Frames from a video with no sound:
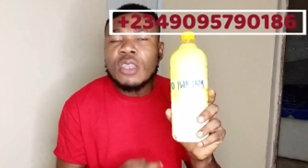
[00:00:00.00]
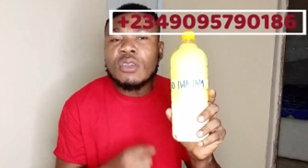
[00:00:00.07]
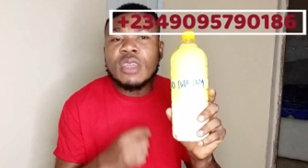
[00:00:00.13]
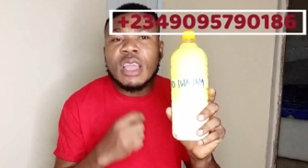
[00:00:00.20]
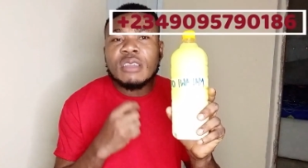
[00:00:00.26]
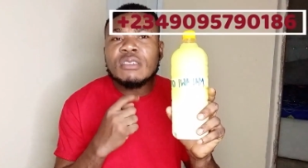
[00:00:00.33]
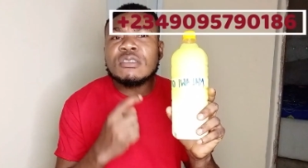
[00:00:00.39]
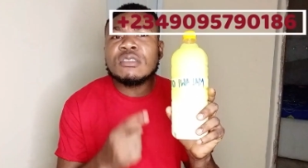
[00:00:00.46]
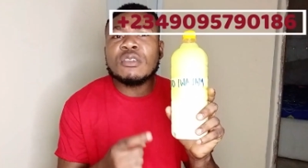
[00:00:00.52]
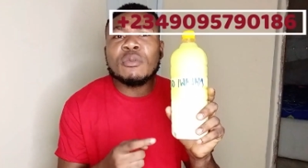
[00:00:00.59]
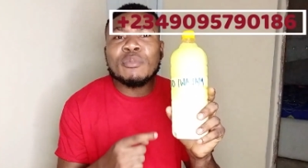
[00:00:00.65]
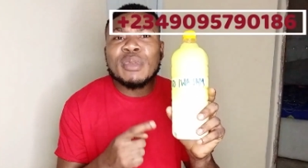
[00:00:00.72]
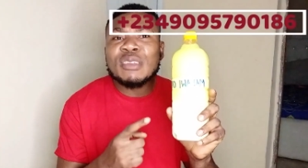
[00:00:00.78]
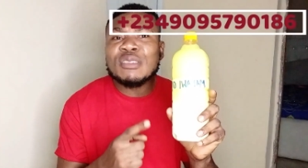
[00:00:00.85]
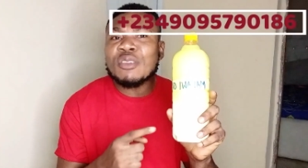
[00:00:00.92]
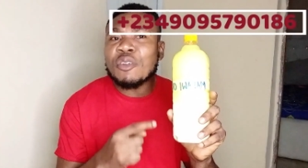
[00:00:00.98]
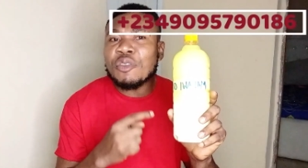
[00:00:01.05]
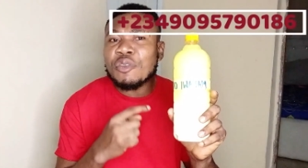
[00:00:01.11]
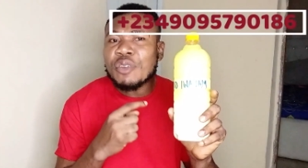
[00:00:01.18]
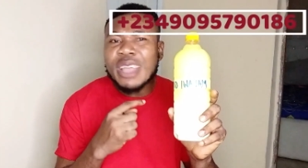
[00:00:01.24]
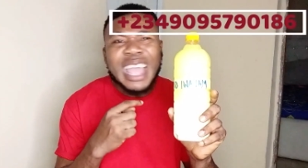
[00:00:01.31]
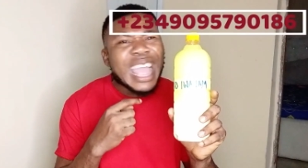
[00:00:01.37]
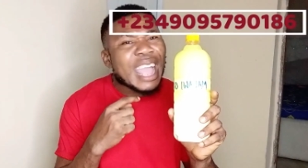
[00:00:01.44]
You can use it to mix
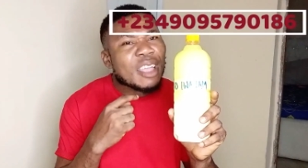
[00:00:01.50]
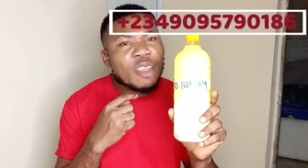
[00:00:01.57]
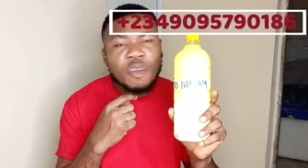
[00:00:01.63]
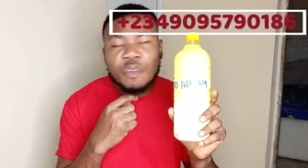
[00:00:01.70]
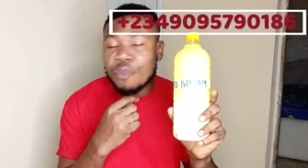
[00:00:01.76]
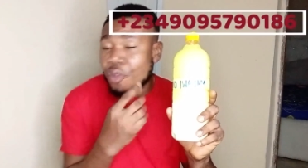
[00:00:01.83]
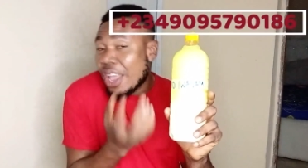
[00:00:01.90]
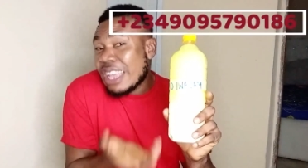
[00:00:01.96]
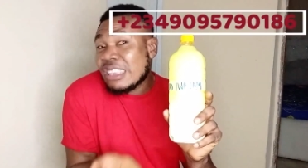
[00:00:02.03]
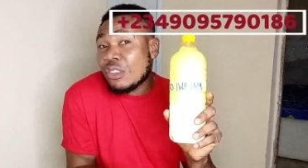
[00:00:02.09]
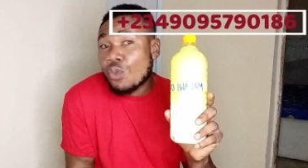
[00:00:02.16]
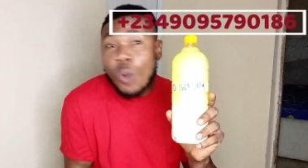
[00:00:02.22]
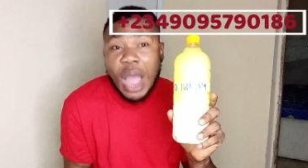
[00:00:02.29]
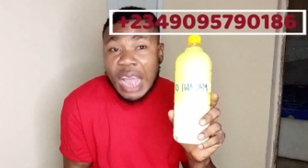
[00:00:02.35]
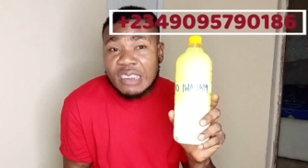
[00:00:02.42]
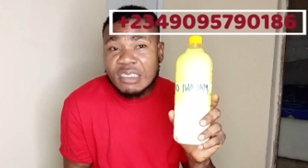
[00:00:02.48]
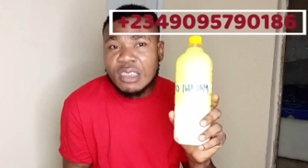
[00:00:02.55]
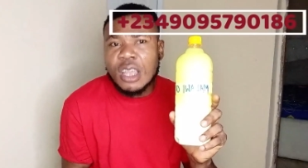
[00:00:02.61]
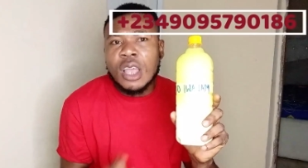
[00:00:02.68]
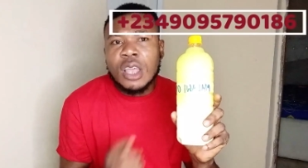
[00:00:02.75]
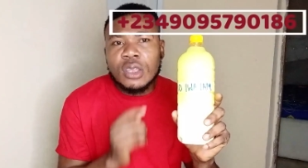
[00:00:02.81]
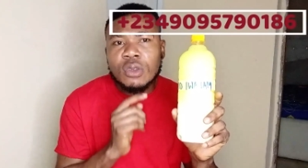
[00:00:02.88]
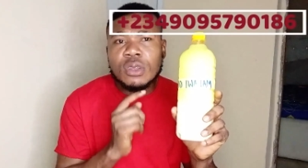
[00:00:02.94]
your face wash.
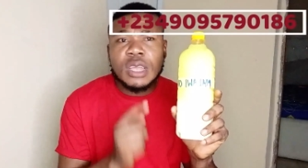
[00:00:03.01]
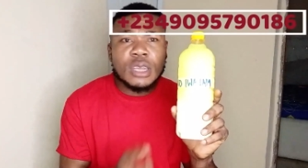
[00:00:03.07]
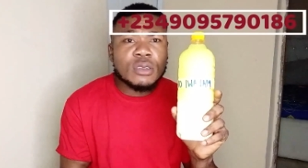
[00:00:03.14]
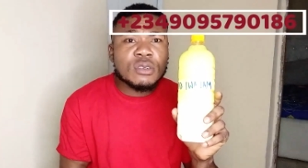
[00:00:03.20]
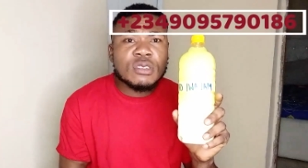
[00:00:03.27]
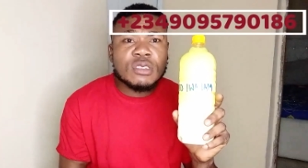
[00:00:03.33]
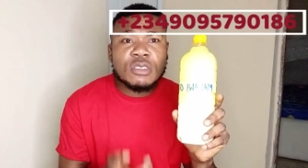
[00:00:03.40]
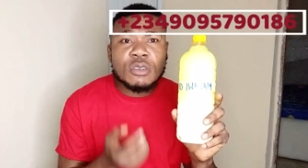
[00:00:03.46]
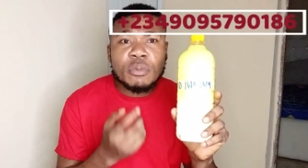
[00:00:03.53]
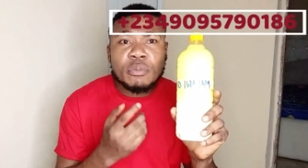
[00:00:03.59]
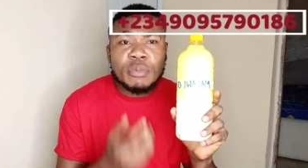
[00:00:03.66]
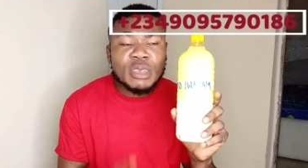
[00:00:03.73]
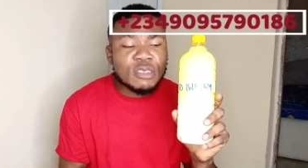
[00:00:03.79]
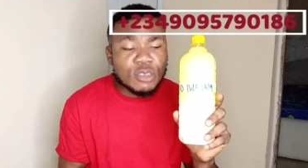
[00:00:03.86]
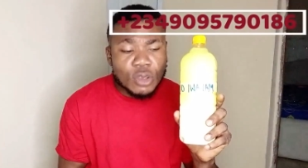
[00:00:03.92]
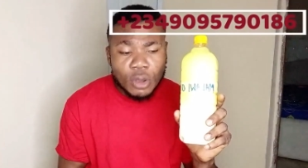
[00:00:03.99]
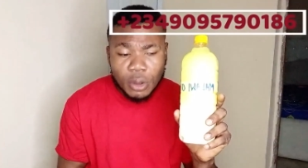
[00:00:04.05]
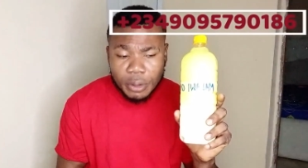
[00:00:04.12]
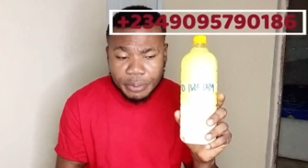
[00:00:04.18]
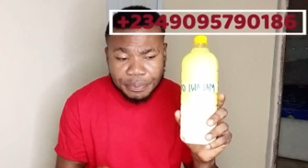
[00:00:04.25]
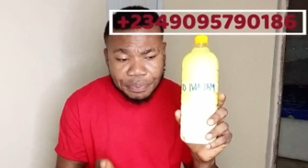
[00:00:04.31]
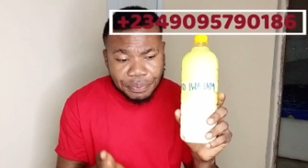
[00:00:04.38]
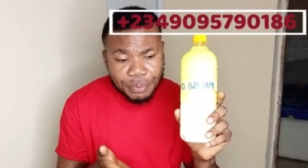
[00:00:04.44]
You can use it to mix
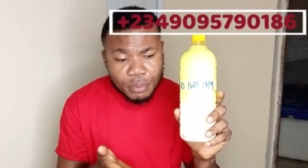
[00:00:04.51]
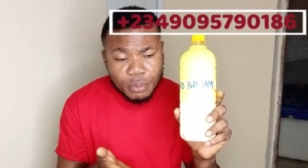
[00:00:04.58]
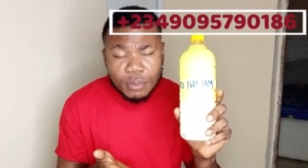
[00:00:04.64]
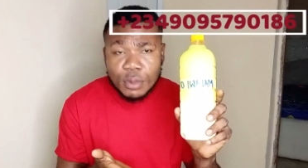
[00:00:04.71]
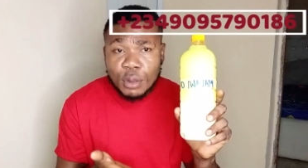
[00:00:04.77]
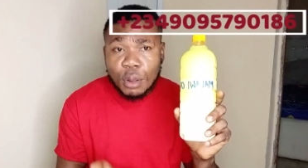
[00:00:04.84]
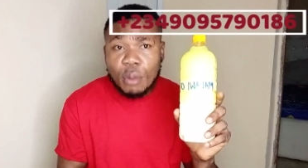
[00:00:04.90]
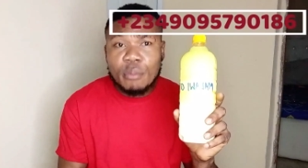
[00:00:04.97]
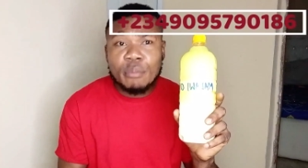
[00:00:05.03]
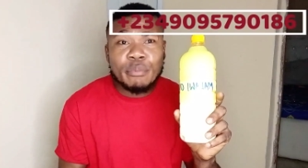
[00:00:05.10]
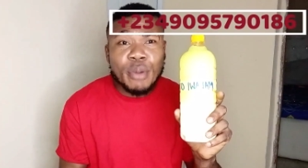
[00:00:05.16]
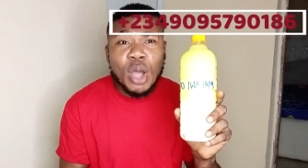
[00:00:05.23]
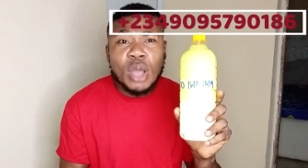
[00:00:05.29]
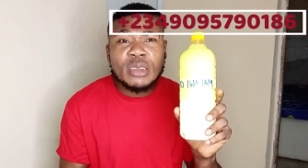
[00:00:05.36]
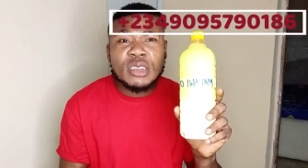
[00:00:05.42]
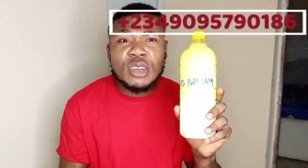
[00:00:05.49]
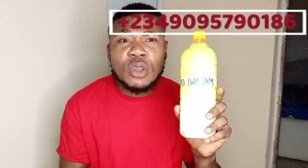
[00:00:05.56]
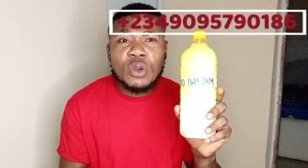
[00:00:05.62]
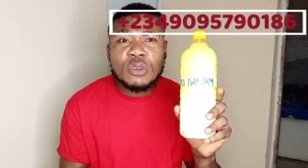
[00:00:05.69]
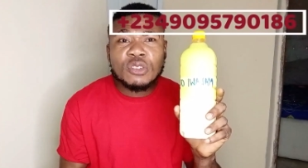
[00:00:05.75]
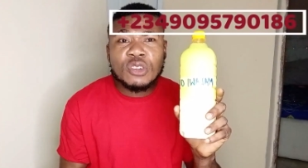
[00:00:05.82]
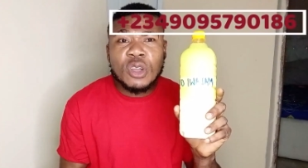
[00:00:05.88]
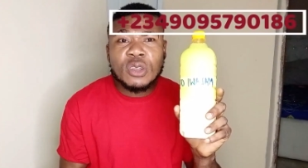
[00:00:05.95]
your body
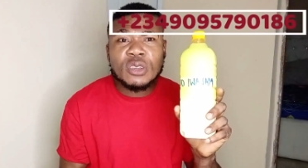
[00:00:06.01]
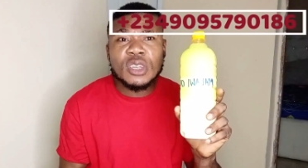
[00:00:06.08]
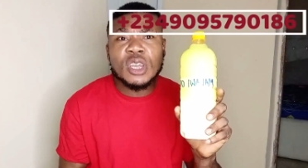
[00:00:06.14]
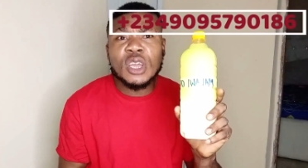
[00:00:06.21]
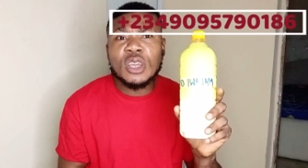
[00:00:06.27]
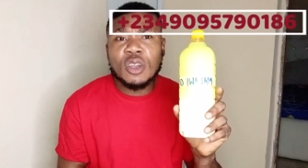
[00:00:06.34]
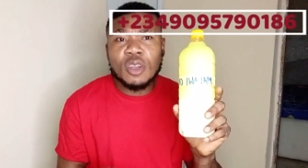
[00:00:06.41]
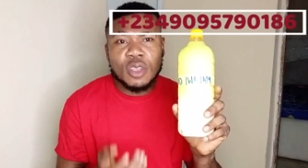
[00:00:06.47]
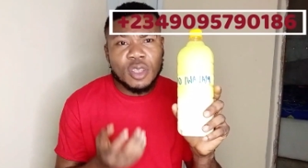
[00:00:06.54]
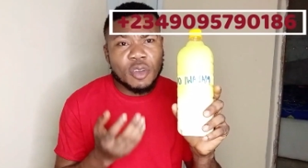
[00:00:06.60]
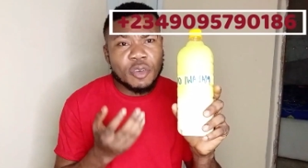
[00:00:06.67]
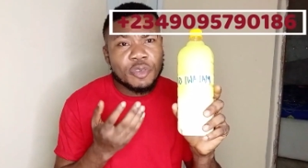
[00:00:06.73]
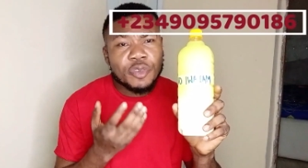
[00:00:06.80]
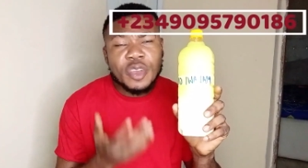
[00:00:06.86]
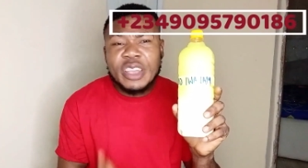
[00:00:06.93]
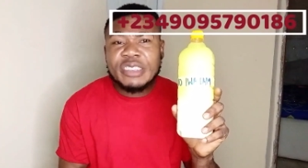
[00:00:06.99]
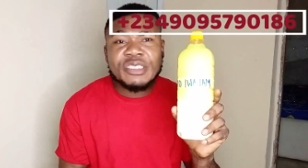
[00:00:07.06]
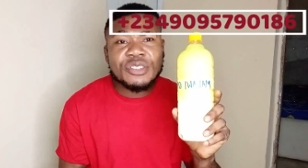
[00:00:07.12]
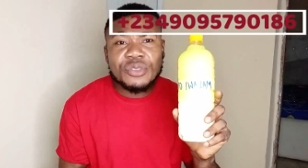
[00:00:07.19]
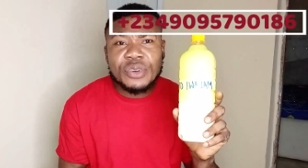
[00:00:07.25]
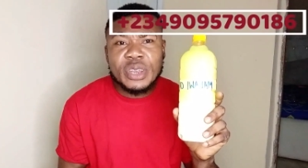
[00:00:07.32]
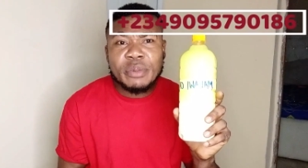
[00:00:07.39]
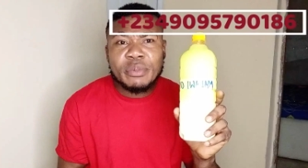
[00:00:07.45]
lotion, your
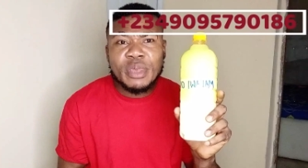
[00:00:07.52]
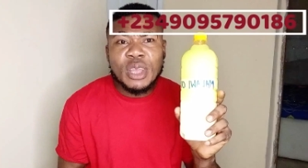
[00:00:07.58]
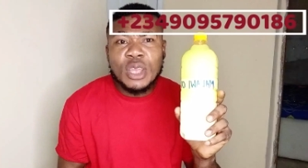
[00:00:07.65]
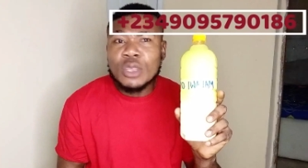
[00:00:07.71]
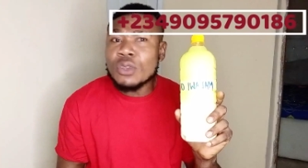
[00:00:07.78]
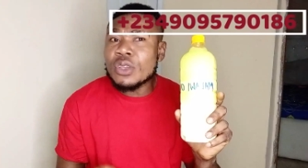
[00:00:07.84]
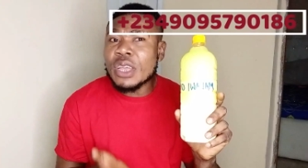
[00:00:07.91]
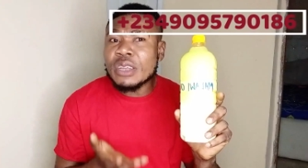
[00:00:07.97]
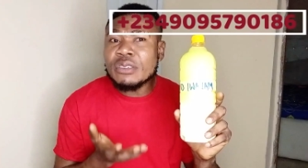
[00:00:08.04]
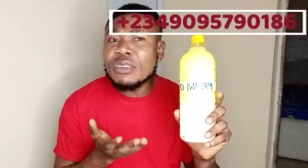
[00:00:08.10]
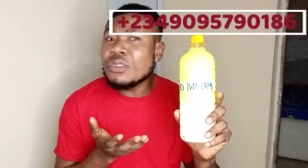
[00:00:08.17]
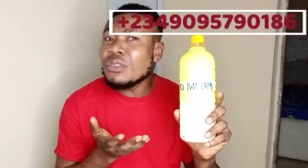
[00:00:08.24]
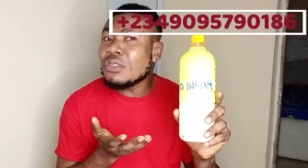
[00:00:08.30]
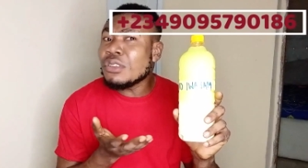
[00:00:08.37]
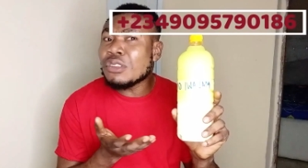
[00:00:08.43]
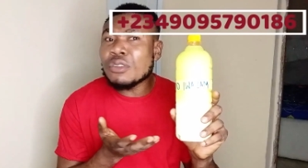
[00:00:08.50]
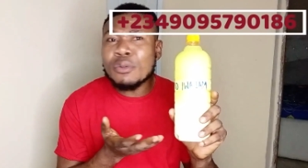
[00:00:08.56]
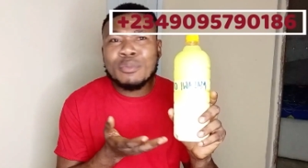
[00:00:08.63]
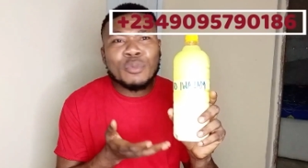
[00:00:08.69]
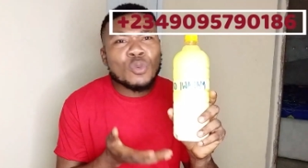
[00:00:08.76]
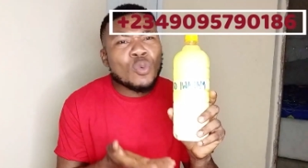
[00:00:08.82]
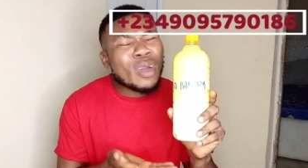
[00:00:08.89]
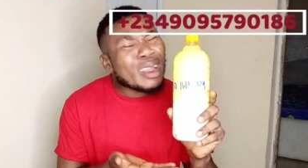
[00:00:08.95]
face cream. You can use it to
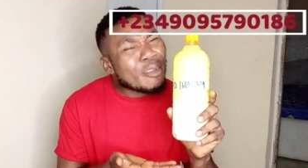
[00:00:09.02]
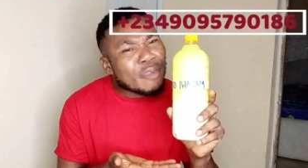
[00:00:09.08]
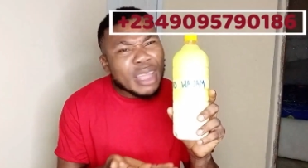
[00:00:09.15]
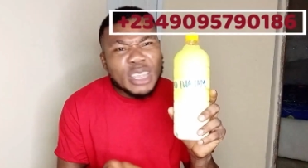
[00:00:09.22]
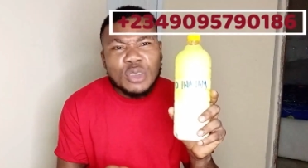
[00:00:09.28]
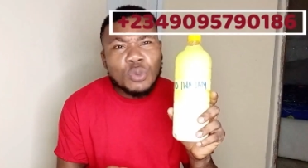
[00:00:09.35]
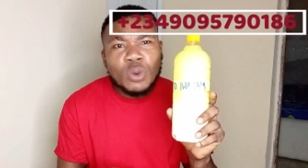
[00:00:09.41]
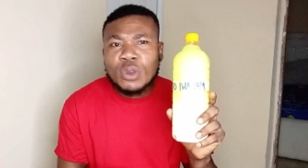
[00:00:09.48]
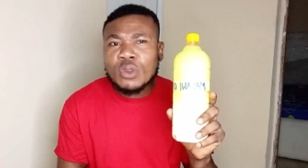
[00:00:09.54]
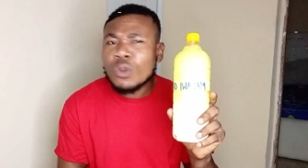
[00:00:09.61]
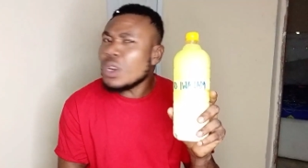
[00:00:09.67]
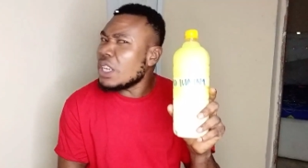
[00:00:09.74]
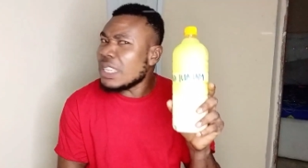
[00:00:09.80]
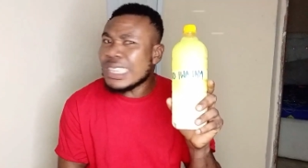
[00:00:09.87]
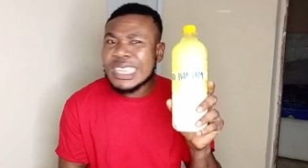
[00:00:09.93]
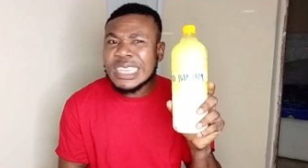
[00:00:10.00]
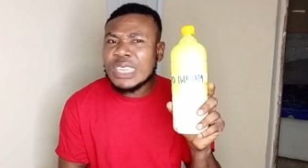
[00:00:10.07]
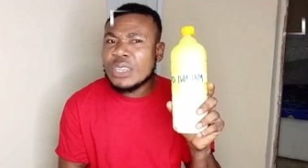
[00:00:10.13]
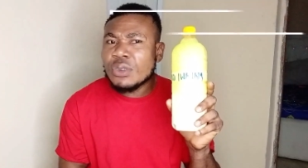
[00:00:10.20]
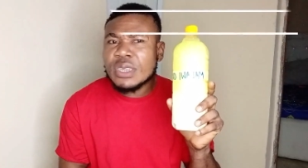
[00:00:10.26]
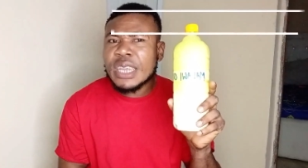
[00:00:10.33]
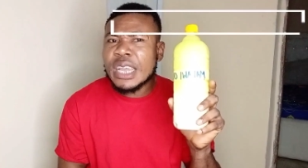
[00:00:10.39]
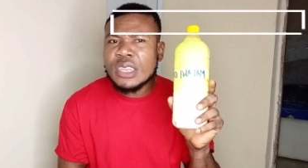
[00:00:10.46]
whatever you want. The only thing
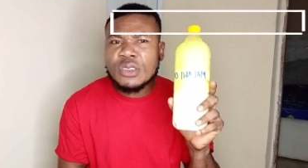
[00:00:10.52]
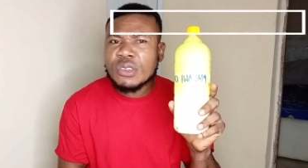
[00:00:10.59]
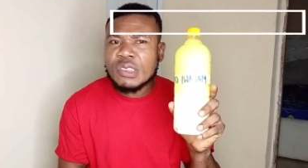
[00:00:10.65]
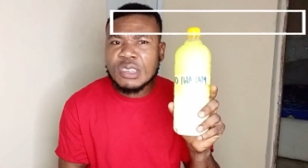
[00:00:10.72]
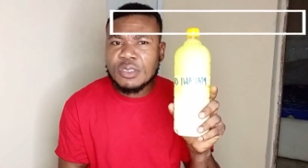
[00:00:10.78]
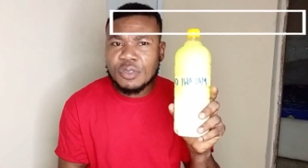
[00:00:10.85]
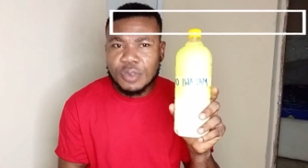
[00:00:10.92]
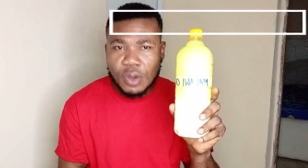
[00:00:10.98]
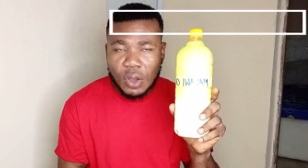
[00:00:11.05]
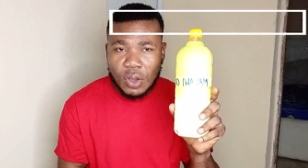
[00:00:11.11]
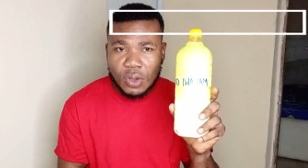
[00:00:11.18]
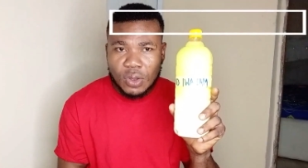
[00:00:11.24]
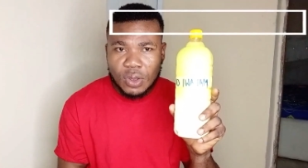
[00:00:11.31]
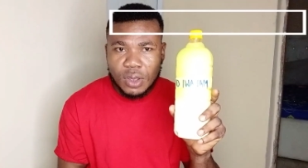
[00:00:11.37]
you can use it for